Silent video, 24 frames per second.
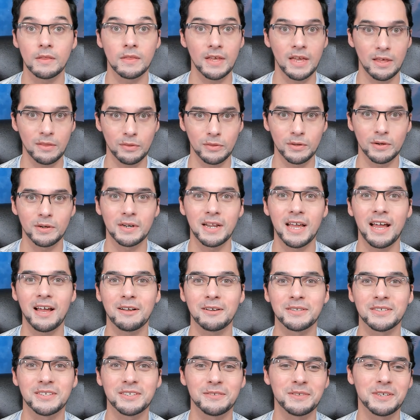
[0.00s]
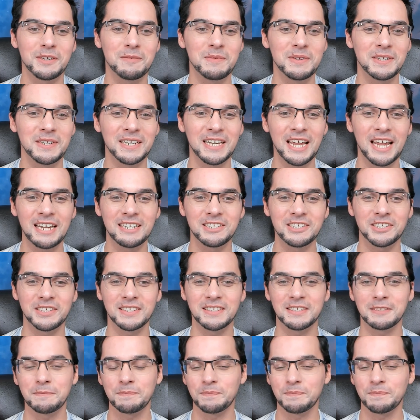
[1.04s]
that third house of communications.